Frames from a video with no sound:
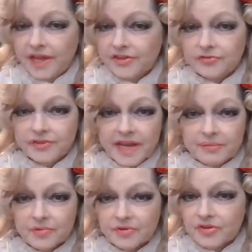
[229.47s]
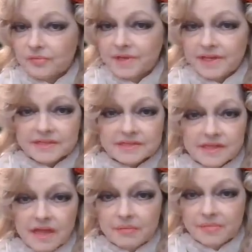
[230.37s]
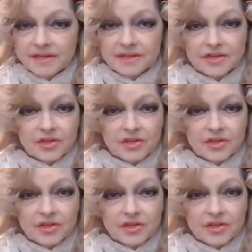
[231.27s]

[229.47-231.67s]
and your neighbor could be Islamic,